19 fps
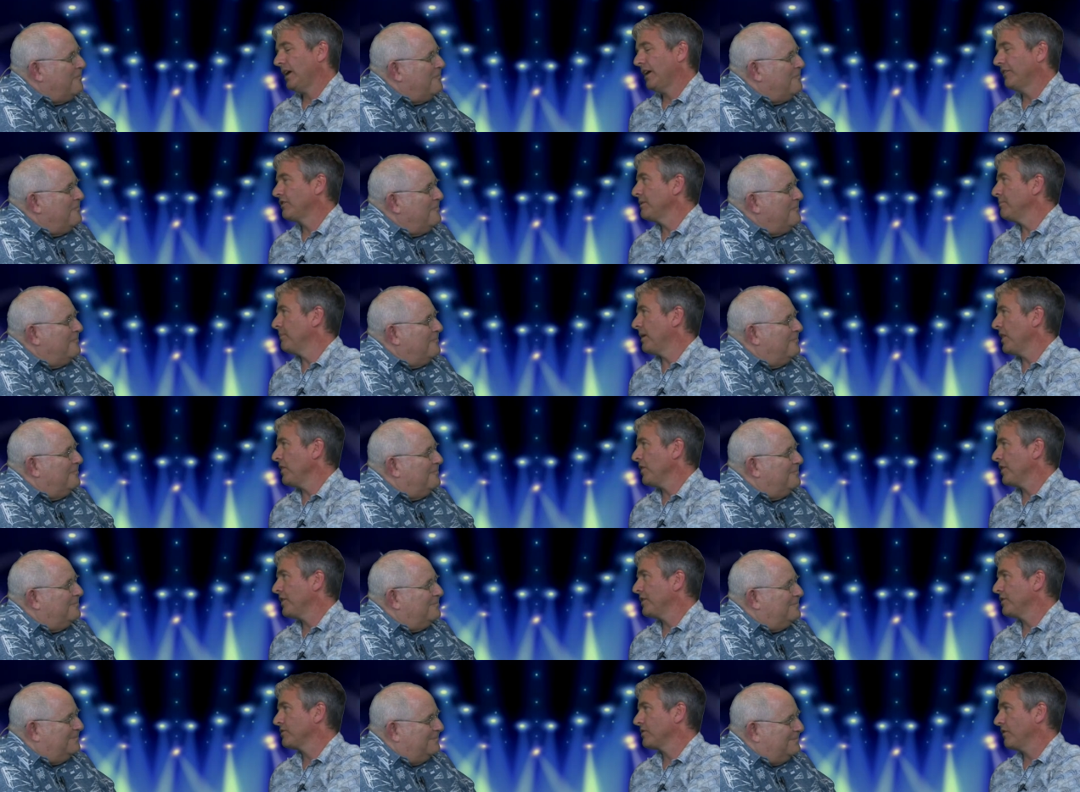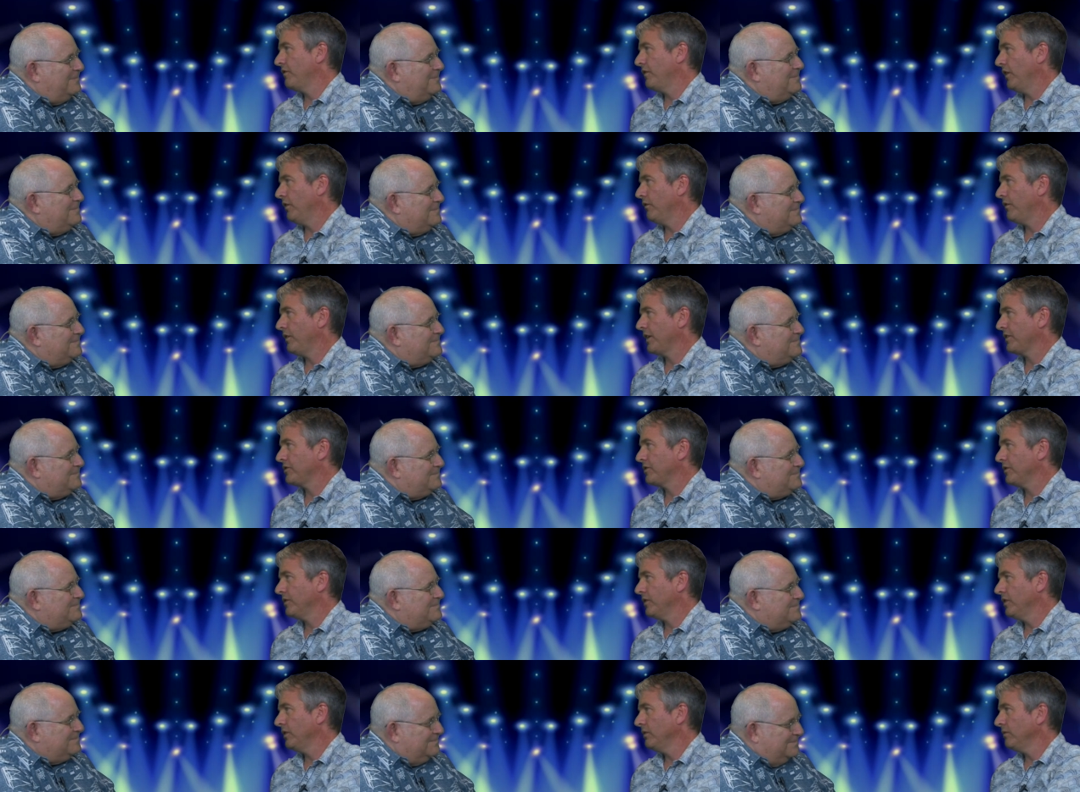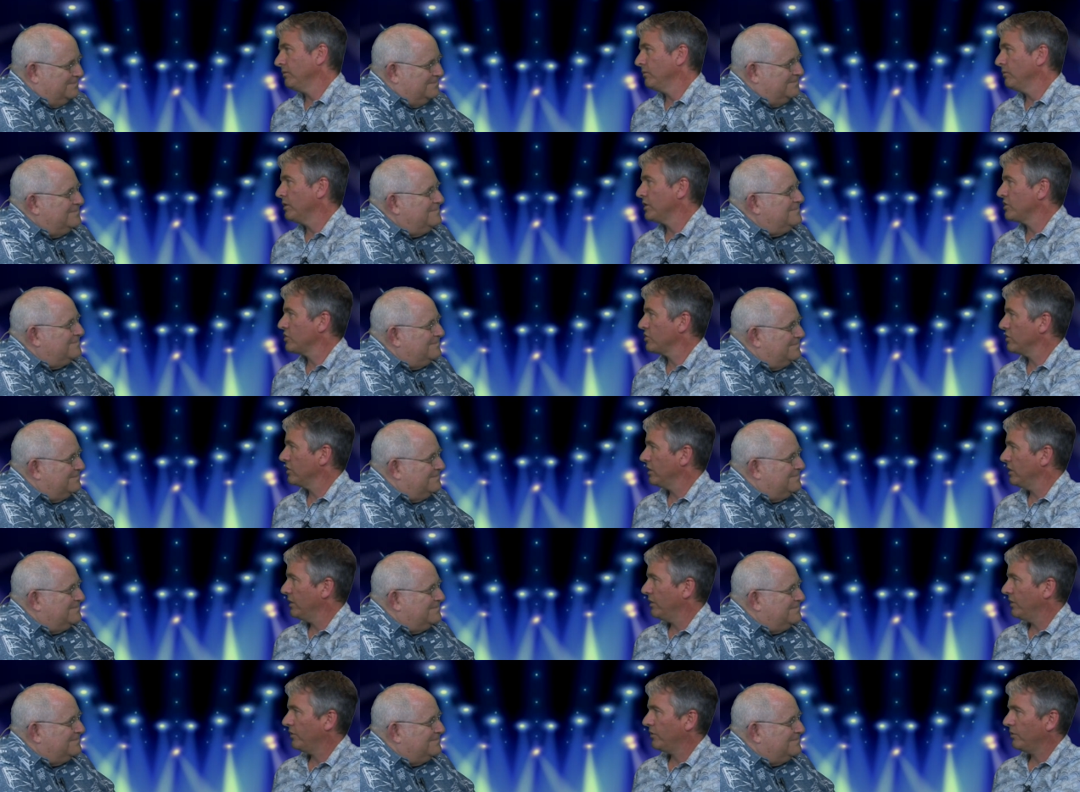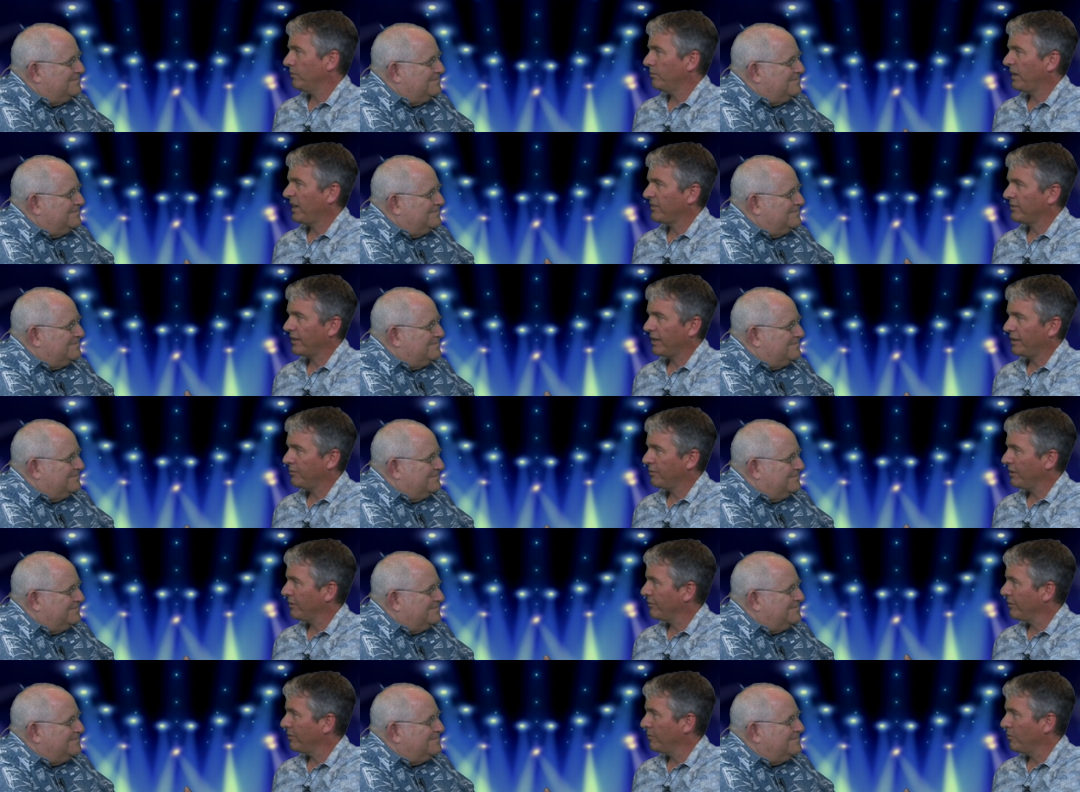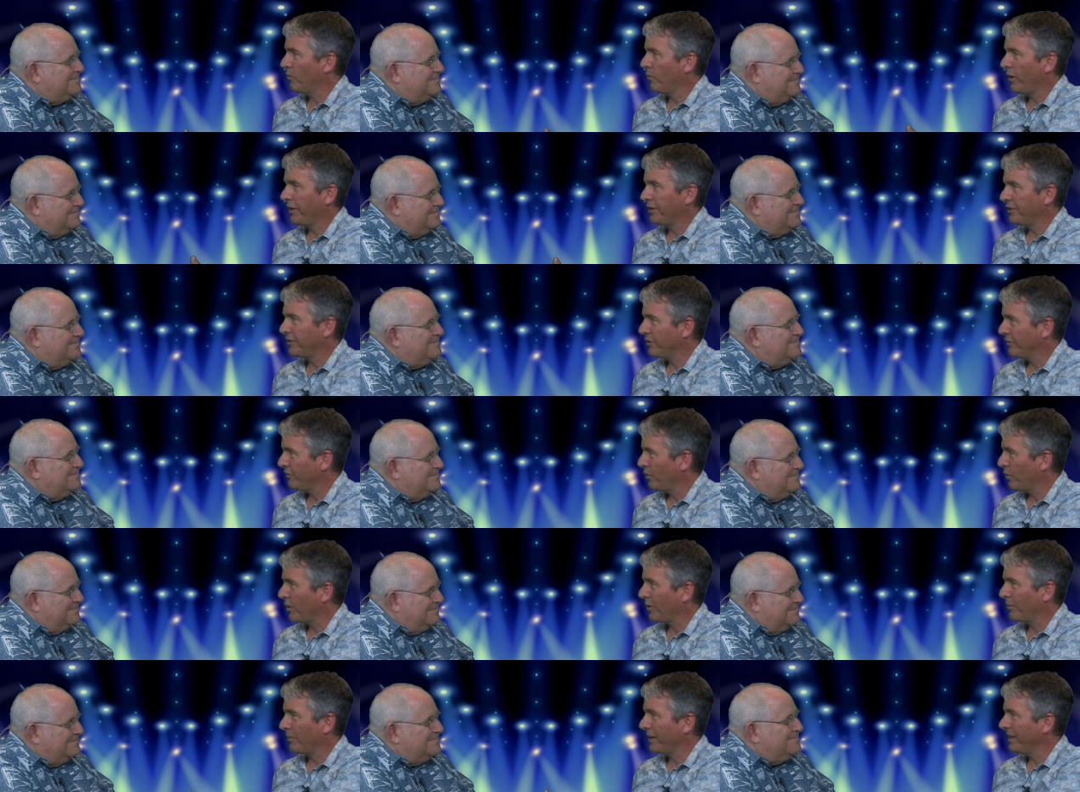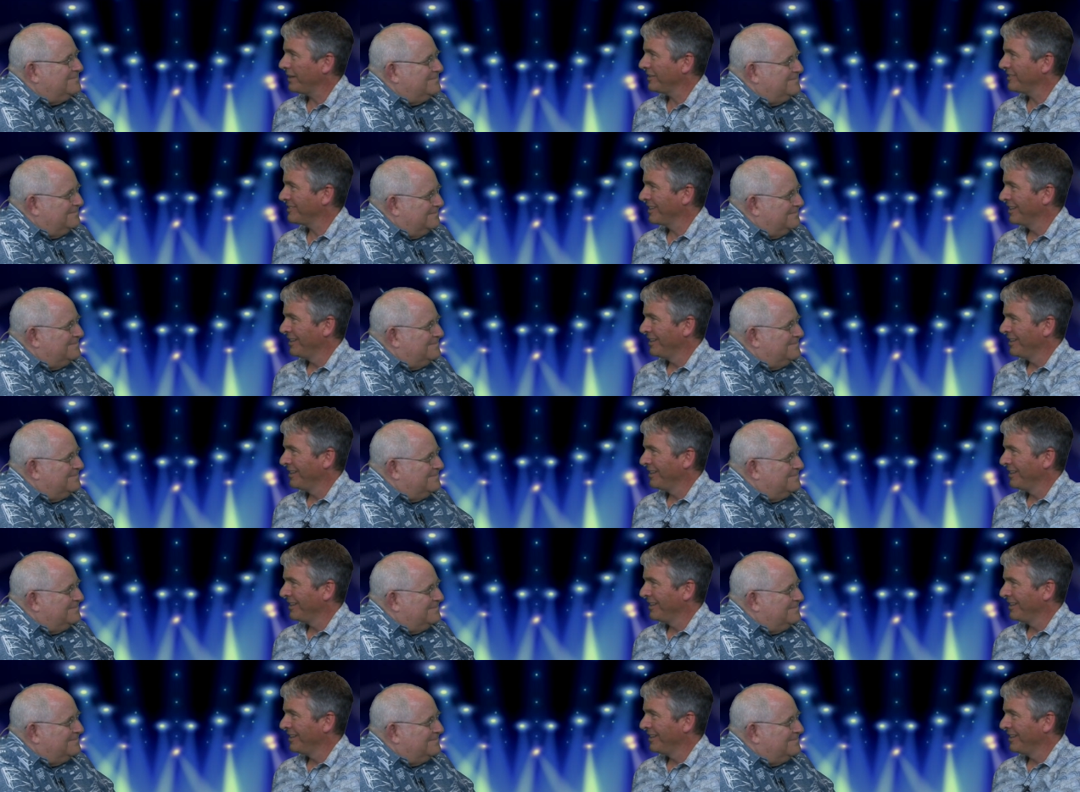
Speaker 1: every month there's a film festival, which is basically anywhere from one to four weeks.